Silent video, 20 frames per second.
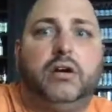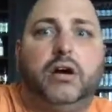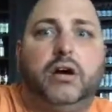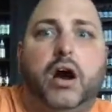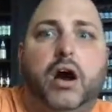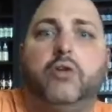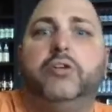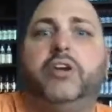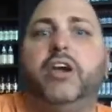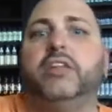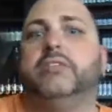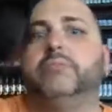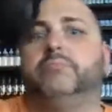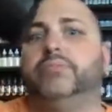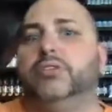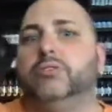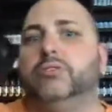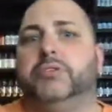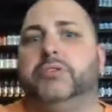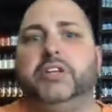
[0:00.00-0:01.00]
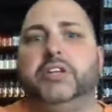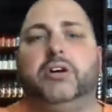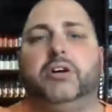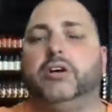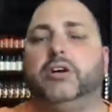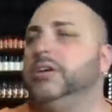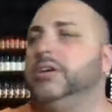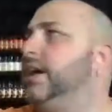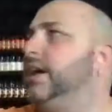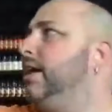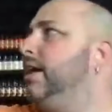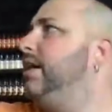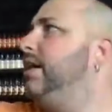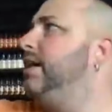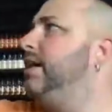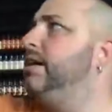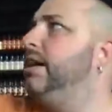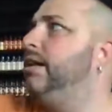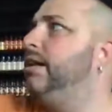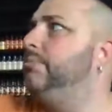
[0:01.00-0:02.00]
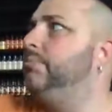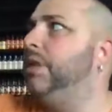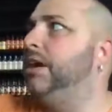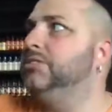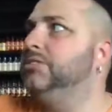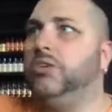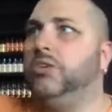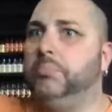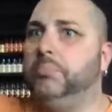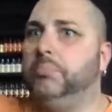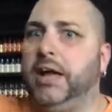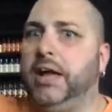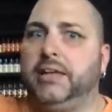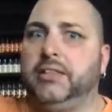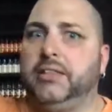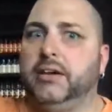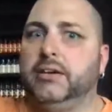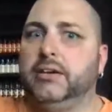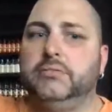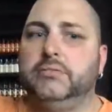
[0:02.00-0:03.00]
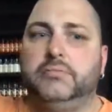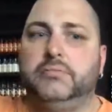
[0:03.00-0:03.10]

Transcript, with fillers: Oh yeah, the blue and the orange. Yeah, yeah, yeah. Mine's all black though.